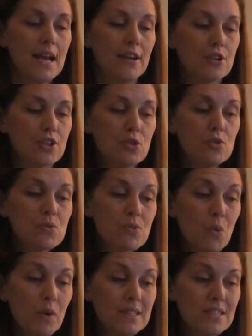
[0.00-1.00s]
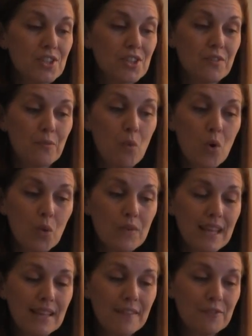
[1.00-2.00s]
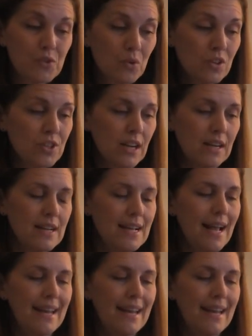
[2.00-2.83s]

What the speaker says: and her shoes were the ones that she wore when they left Georgia.